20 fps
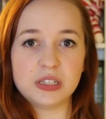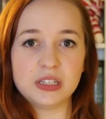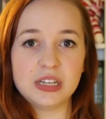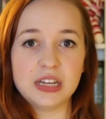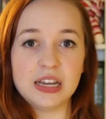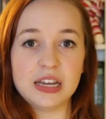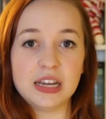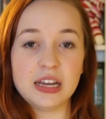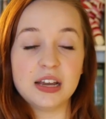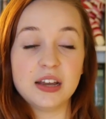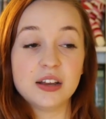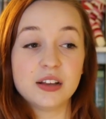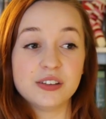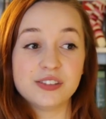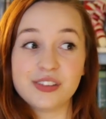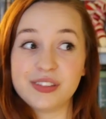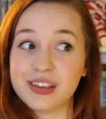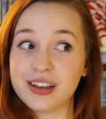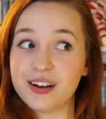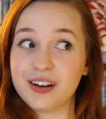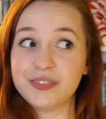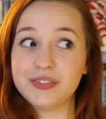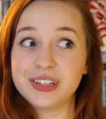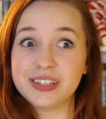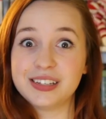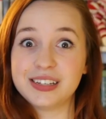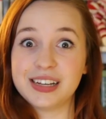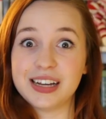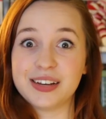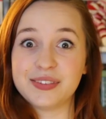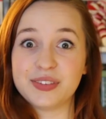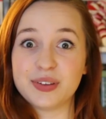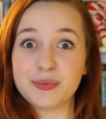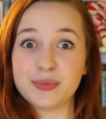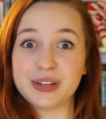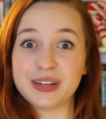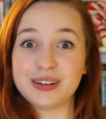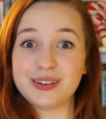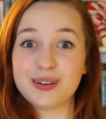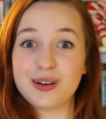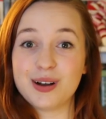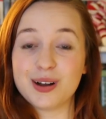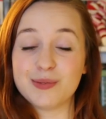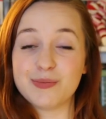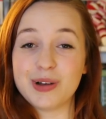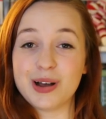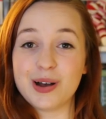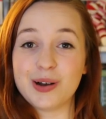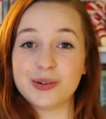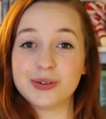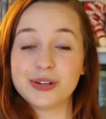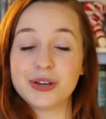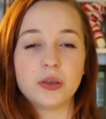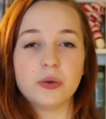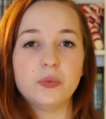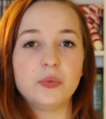Sea, so they obviously have something to talk about,